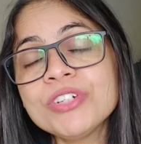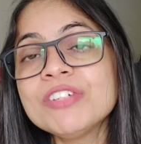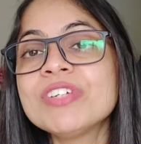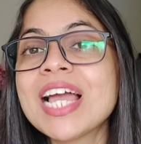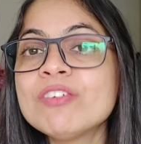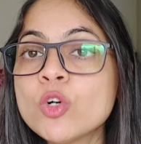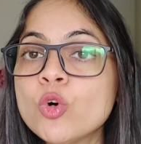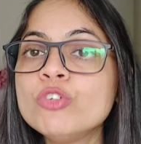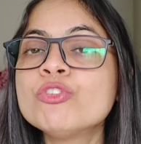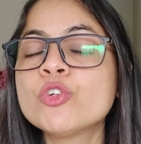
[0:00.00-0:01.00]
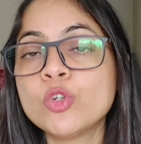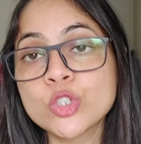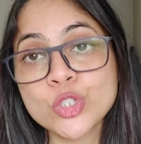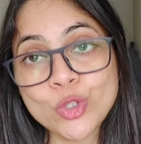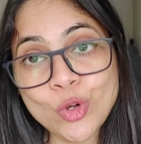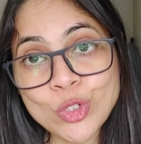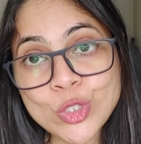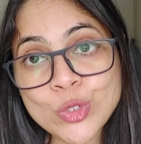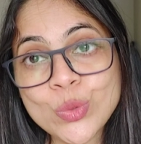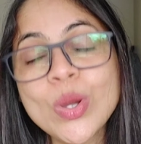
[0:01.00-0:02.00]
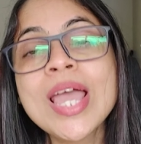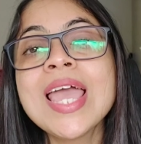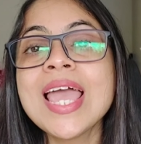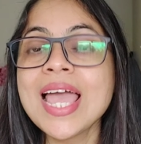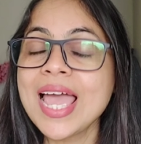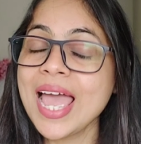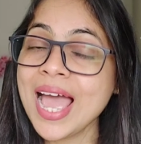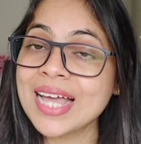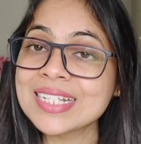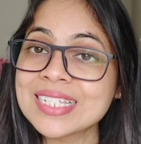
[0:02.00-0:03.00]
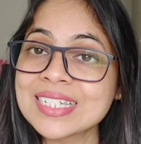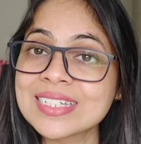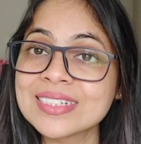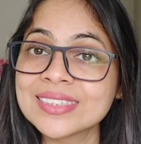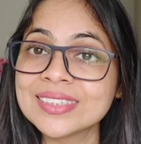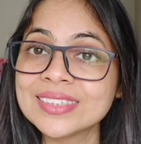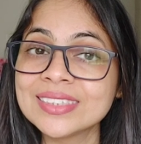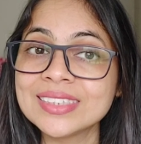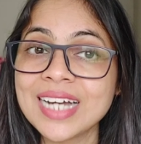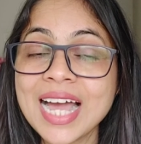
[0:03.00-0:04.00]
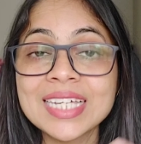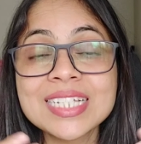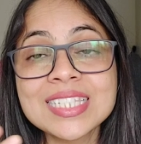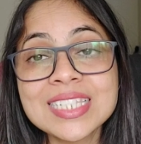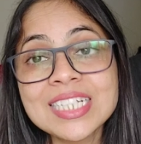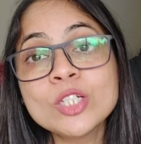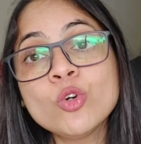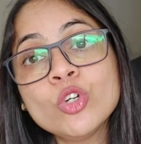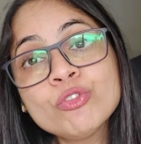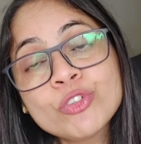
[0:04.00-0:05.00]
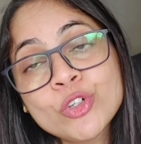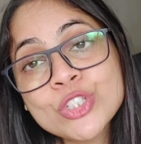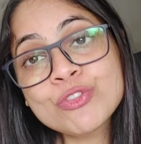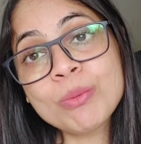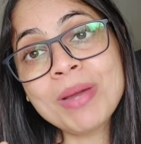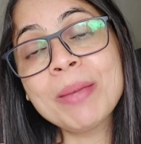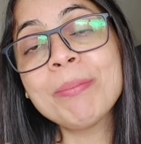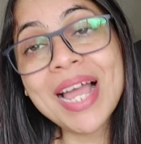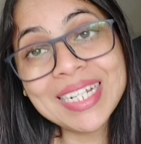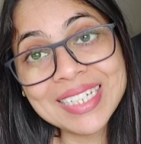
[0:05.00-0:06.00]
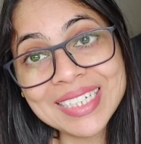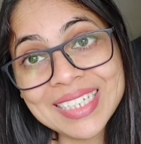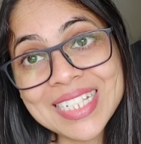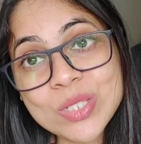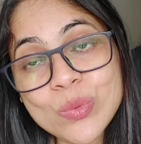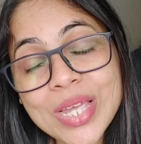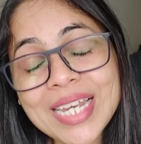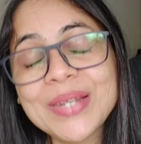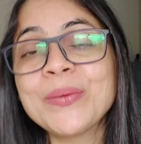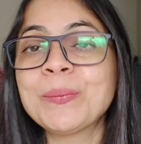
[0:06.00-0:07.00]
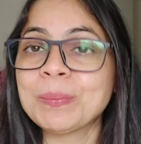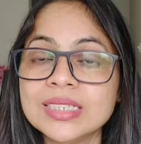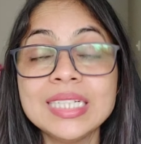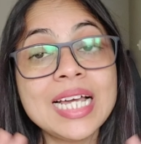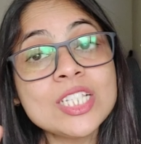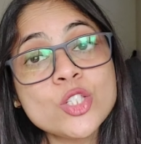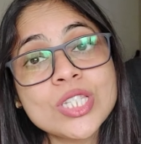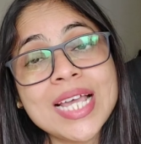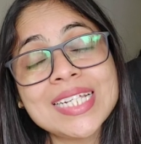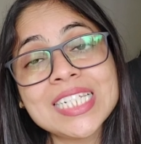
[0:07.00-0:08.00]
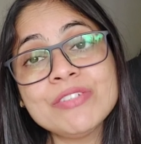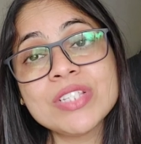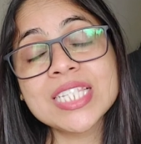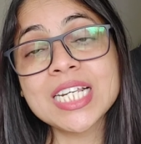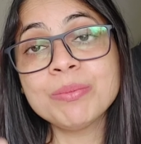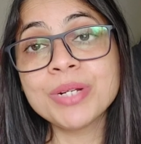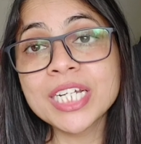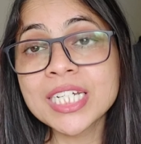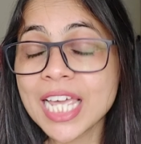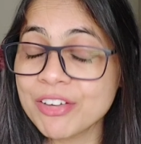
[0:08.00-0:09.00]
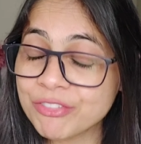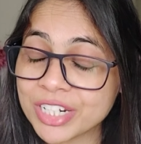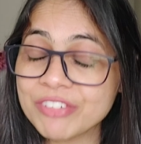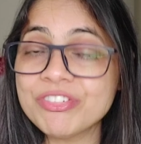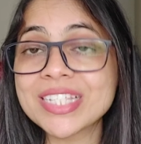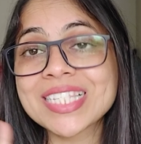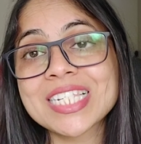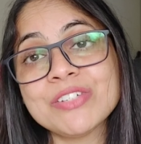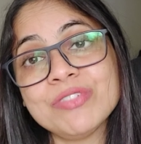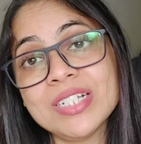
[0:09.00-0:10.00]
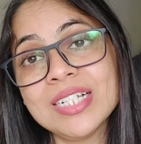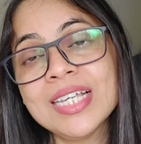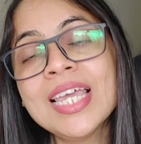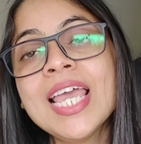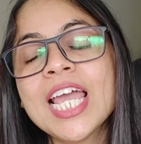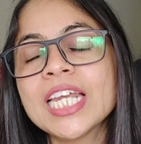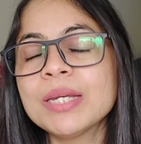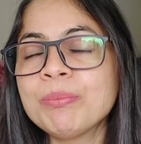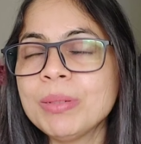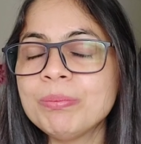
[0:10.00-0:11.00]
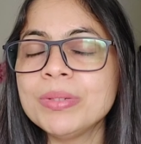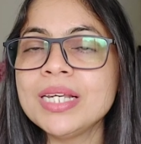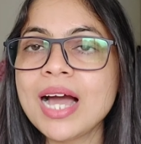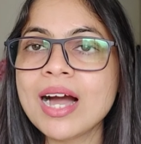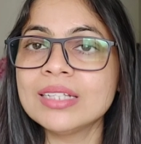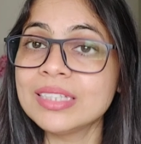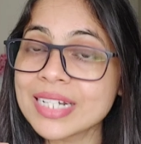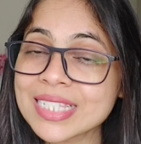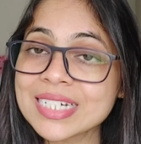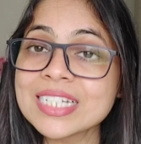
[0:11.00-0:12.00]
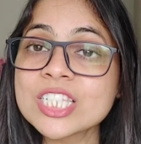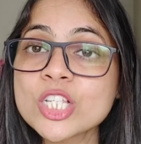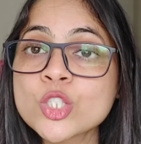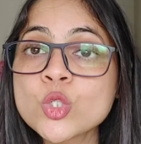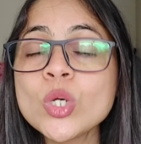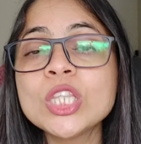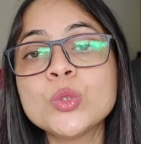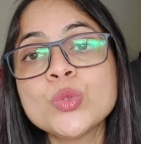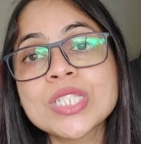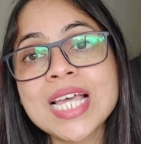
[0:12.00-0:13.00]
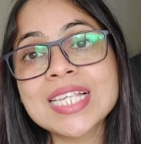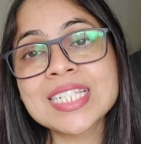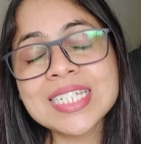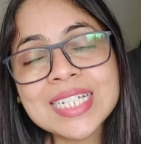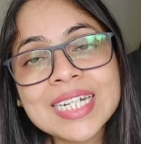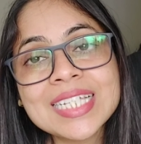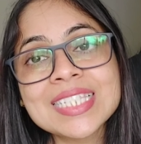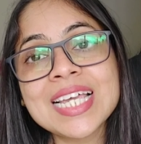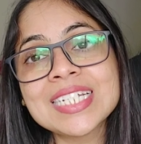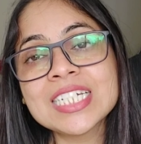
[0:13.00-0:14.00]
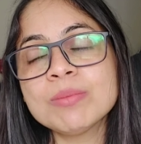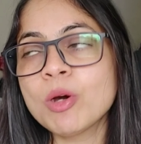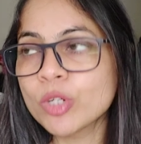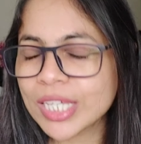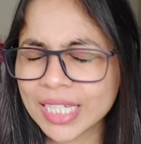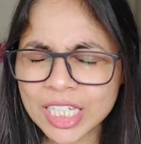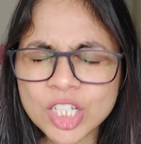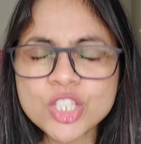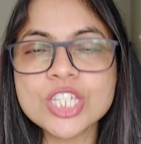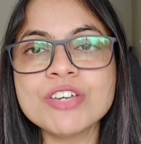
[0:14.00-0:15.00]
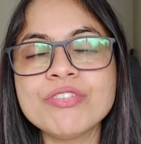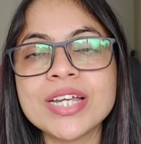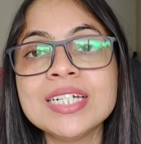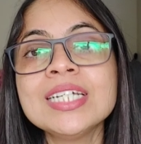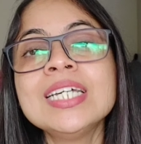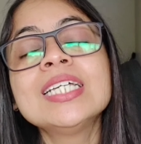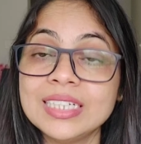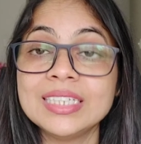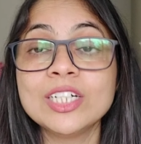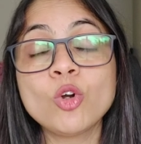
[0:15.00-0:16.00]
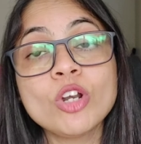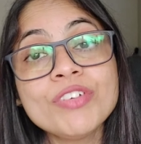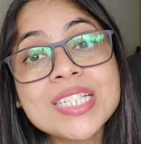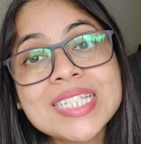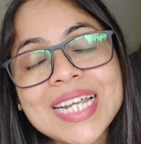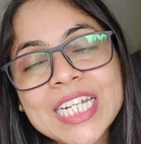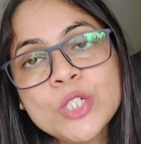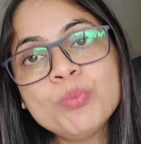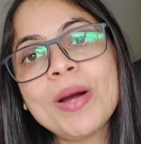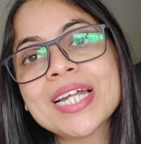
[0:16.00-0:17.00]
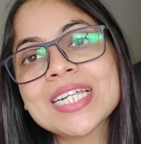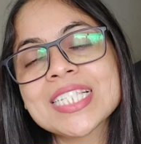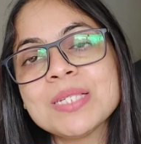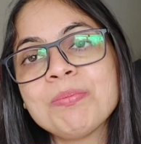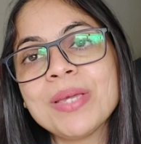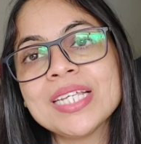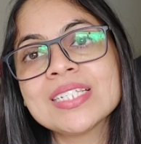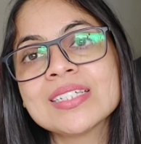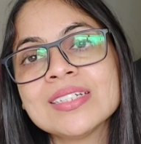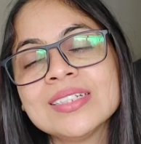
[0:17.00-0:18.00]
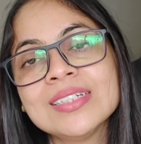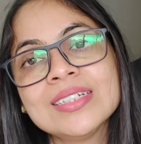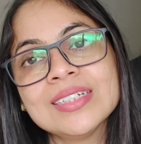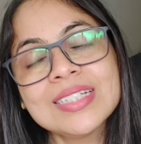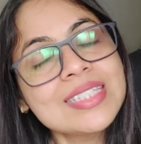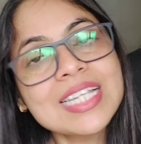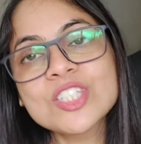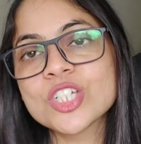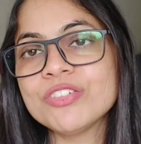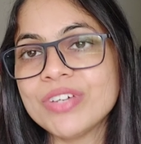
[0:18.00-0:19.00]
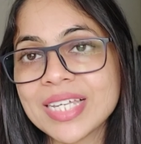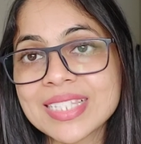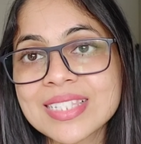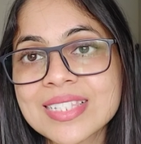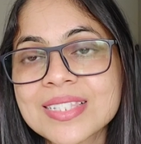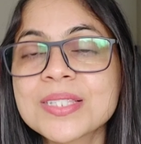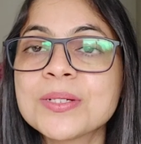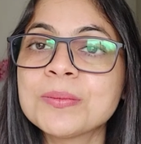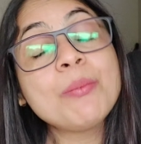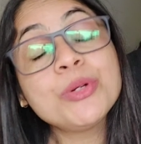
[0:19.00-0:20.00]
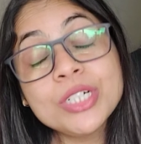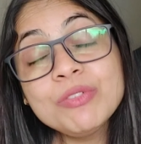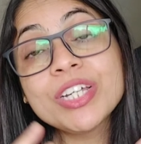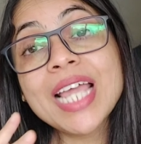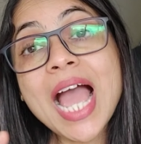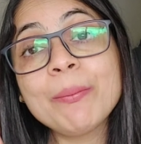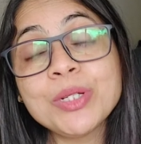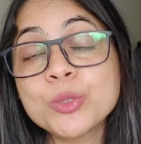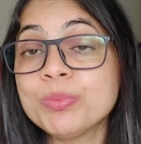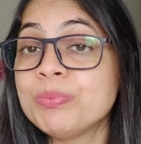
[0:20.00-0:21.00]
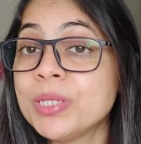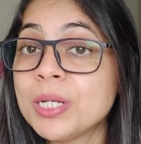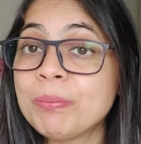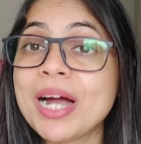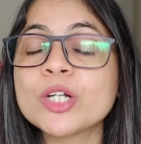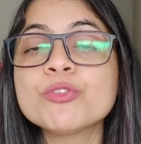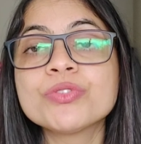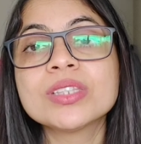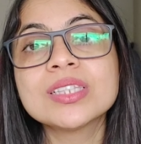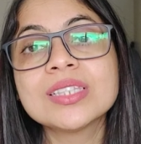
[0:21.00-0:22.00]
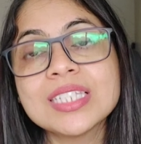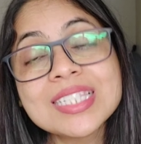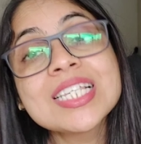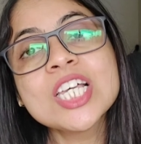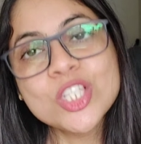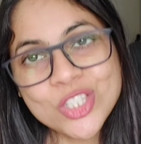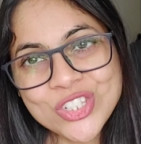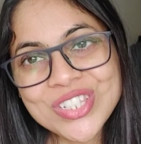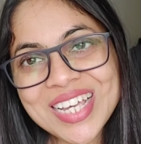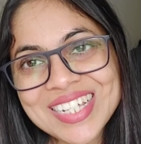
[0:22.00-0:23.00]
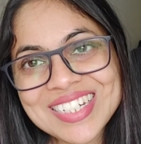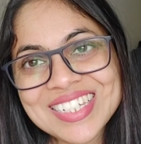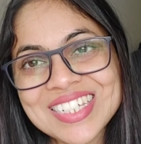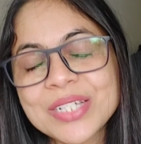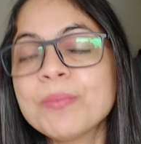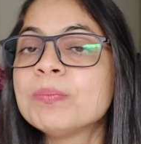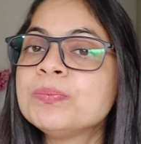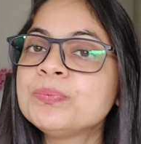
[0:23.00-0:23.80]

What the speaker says: of it, we have a golf course also. And I can see that golf course from my balcony as well. In our society, we celebrate every festival and the residents are so enthusiastic and excited about each event that they're always ready to participate in such events. I'm really very happy to be a part of this society.